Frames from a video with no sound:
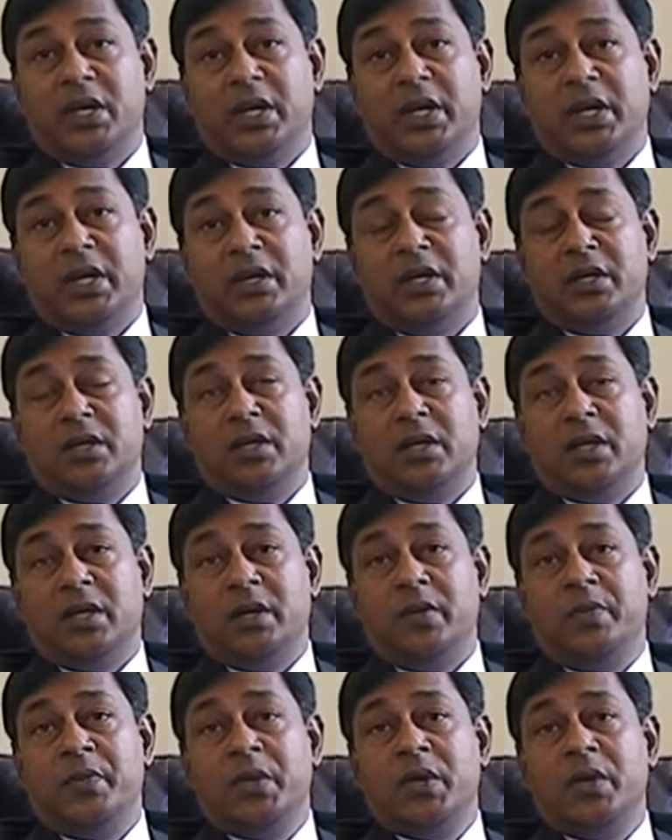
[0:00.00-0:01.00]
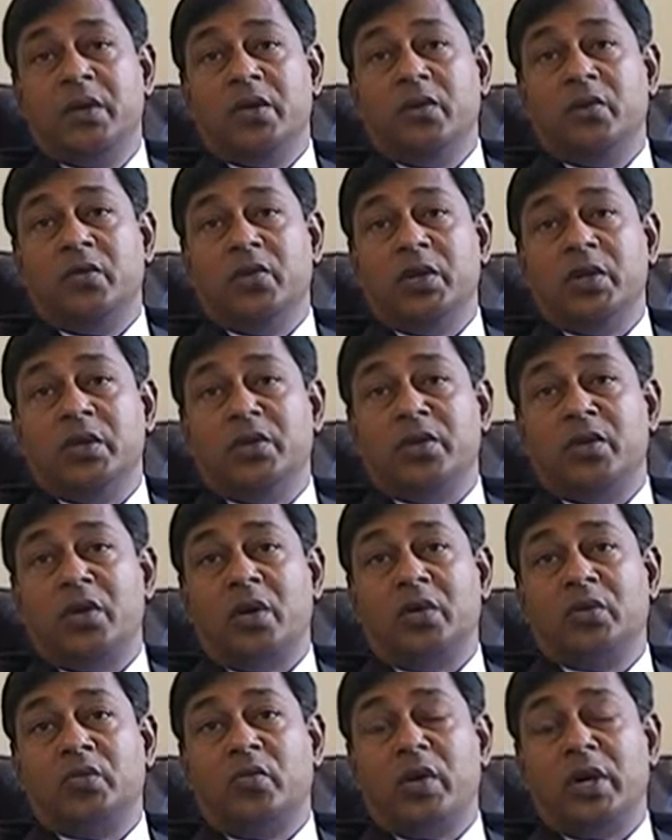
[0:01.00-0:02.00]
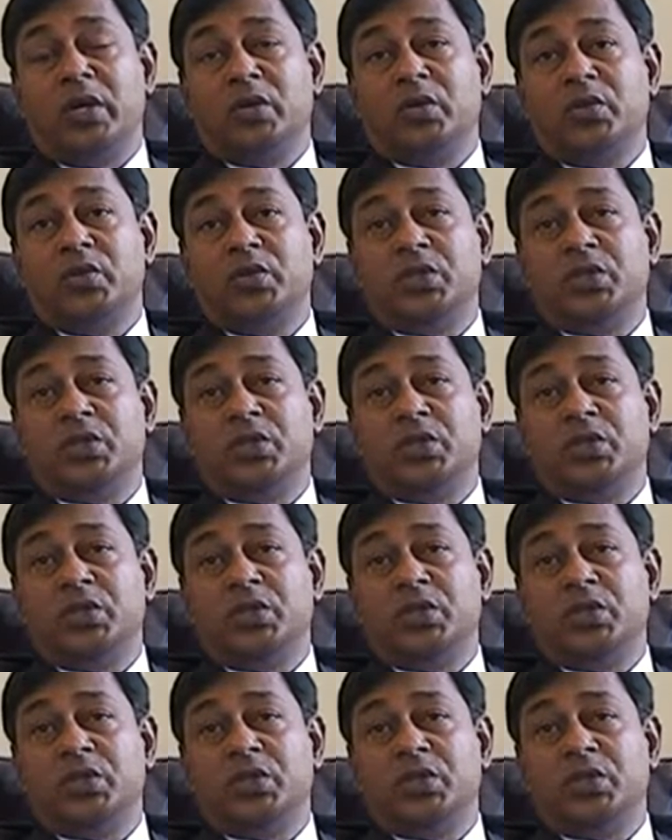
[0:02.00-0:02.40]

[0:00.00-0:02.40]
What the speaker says: And we do not want to